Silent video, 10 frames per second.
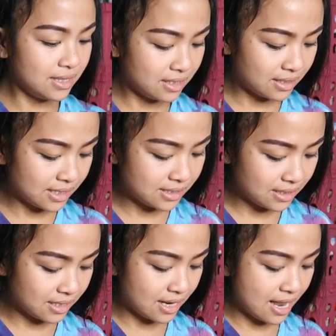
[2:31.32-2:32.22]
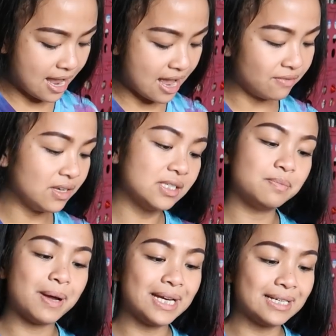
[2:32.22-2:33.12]
The next thing that I have
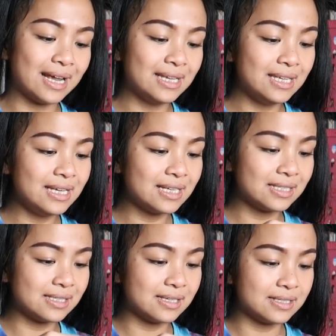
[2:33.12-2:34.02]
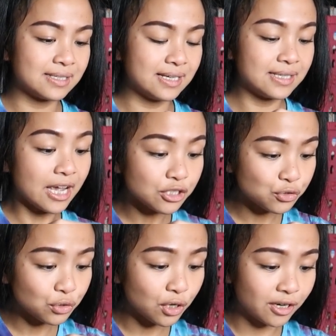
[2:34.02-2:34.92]
is by Nike, and this is in a size
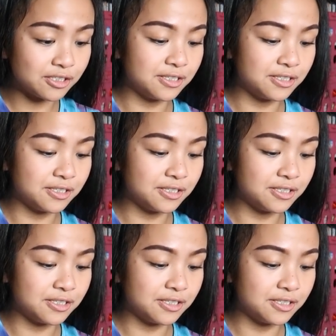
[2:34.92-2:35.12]
extra large.